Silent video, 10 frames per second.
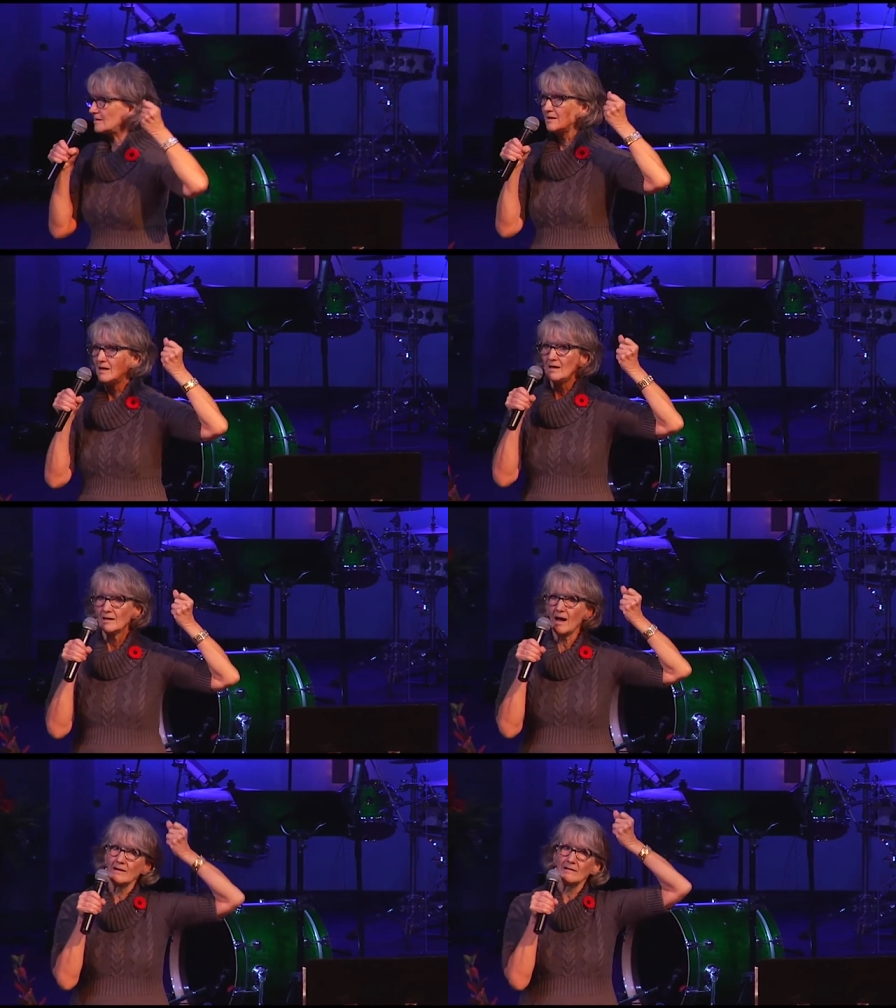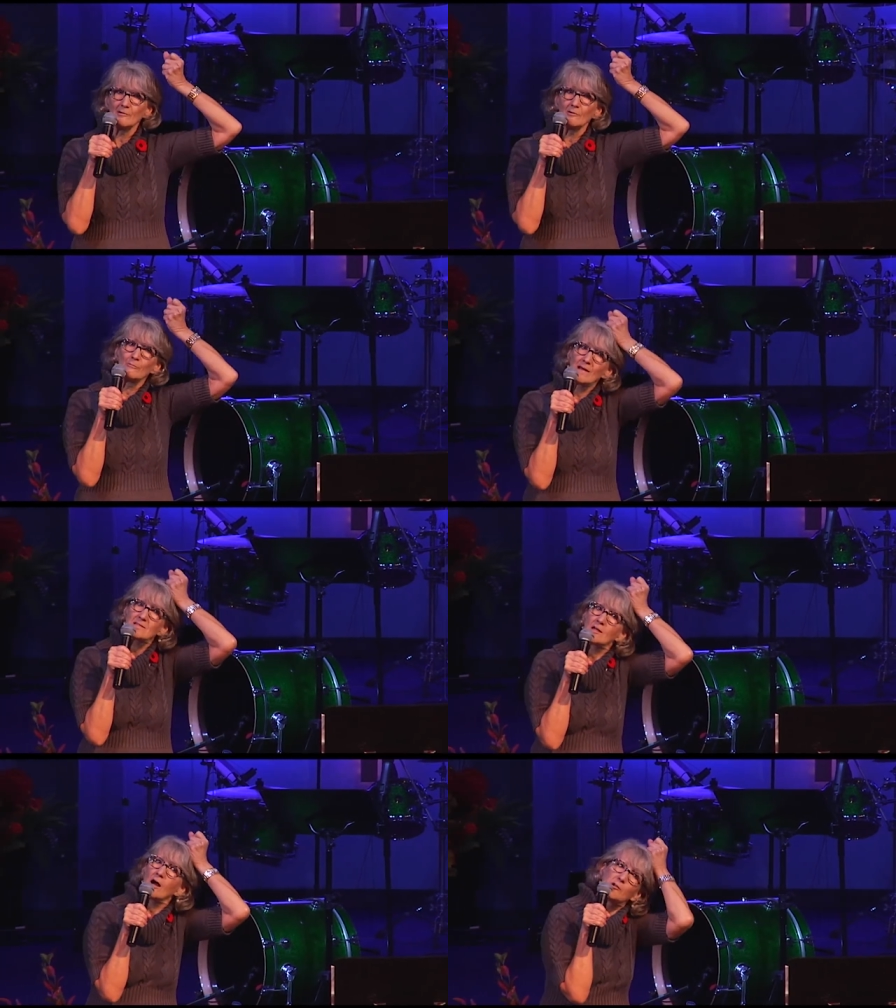it, kind of,
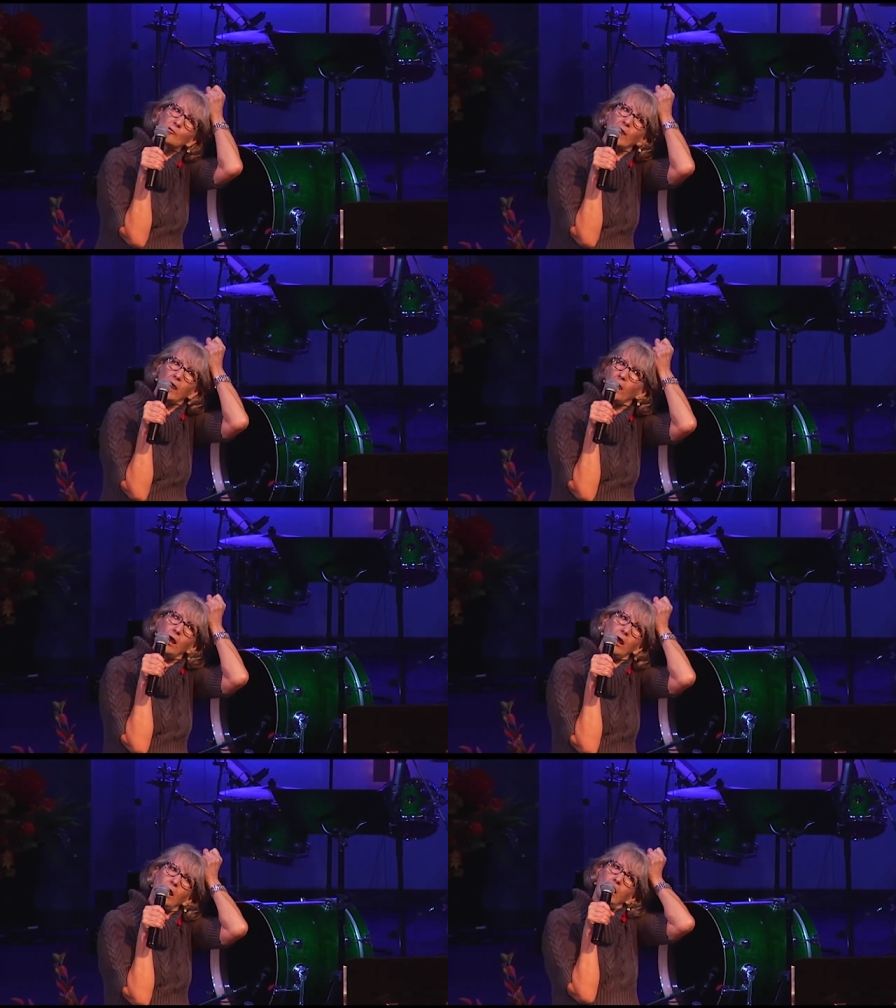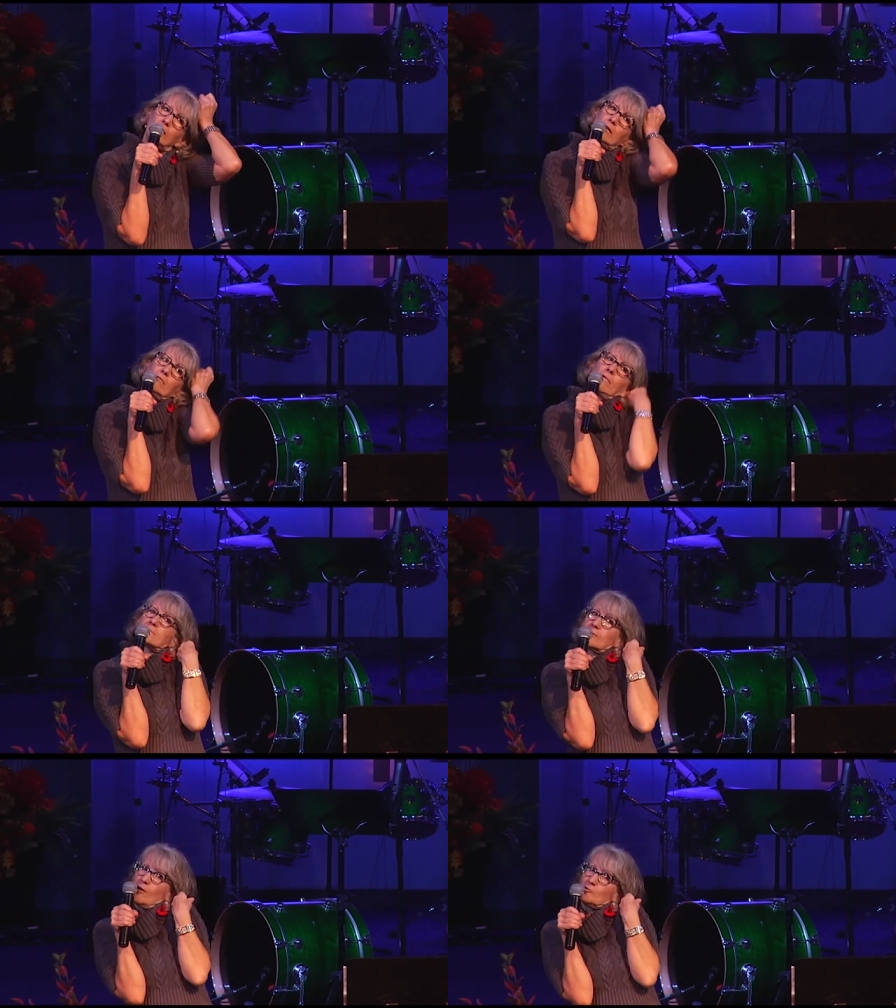resting on your head and then
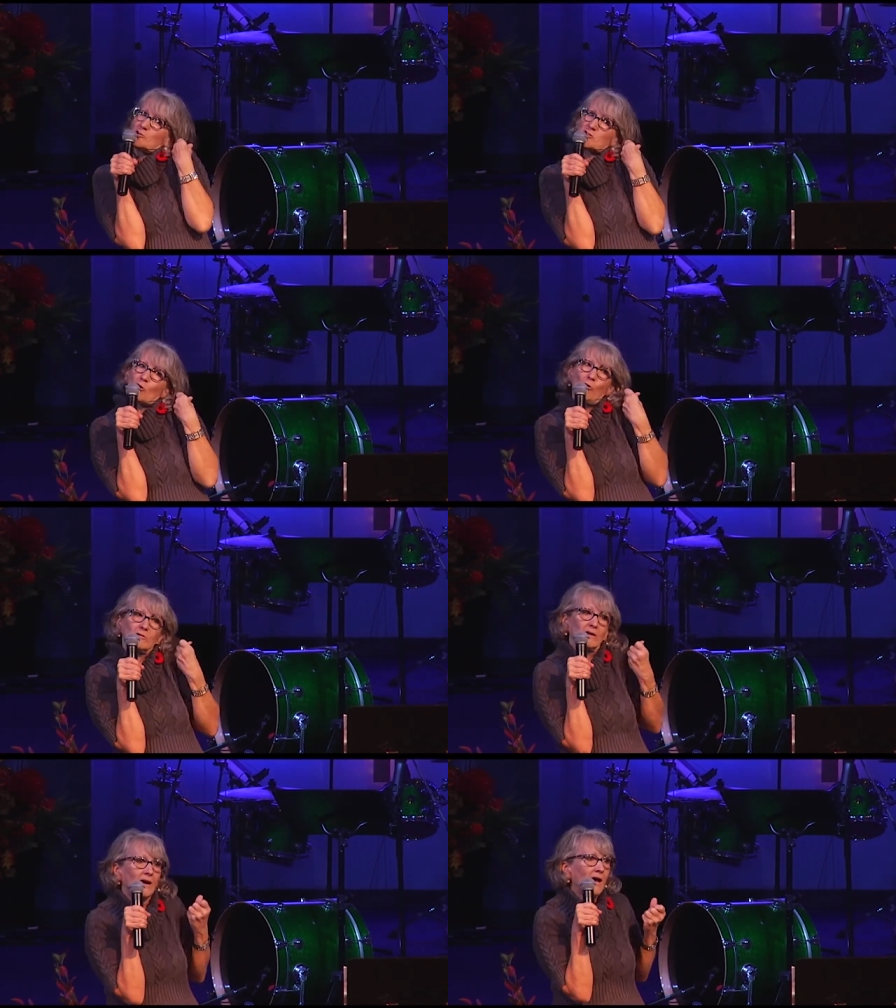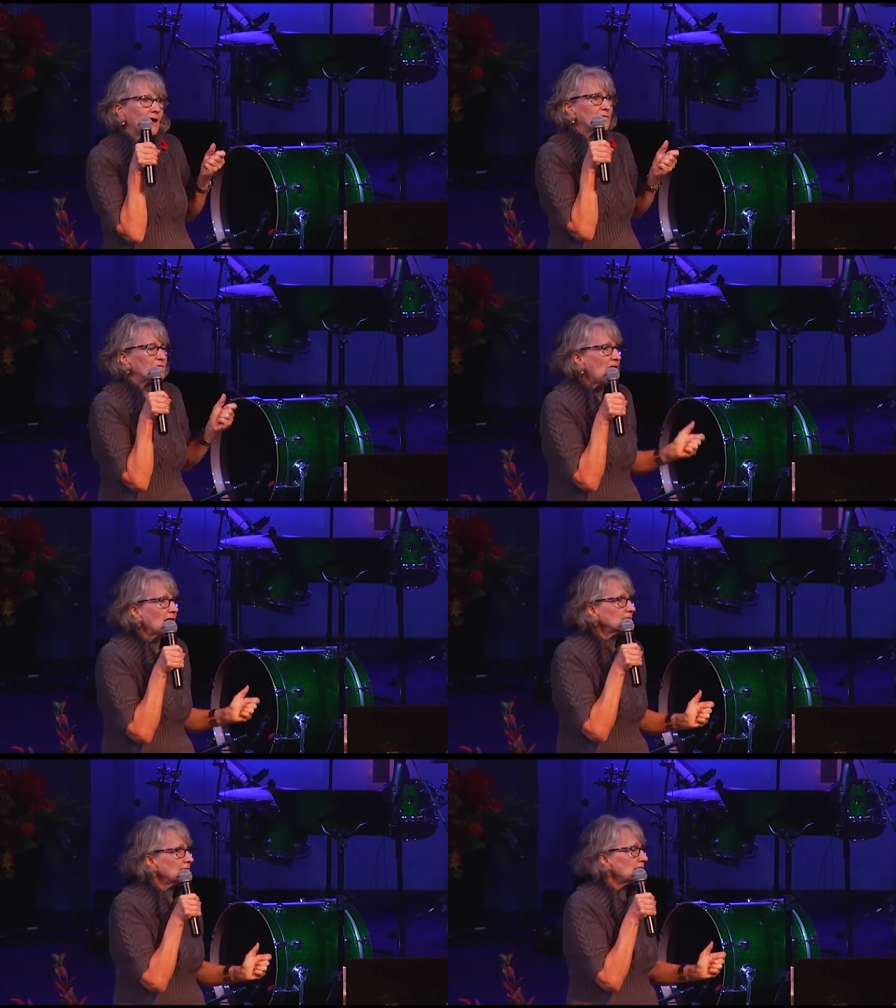resting on your shoulder.
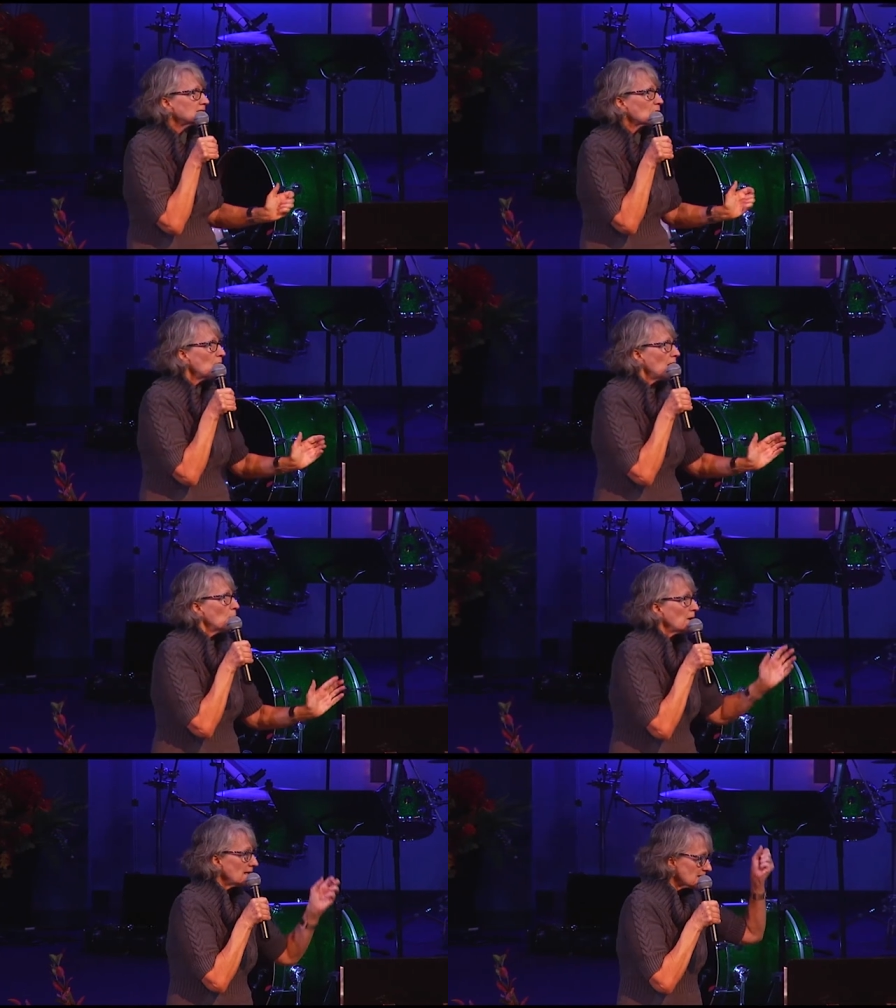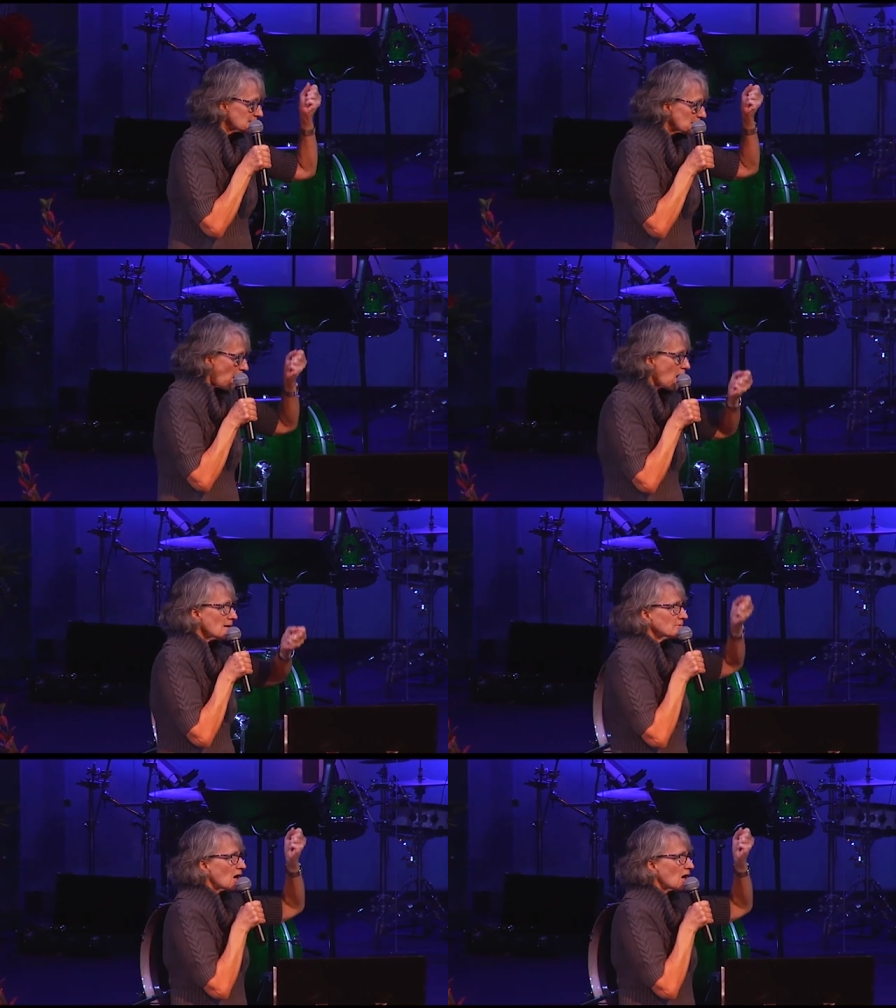Finally, and so when his arm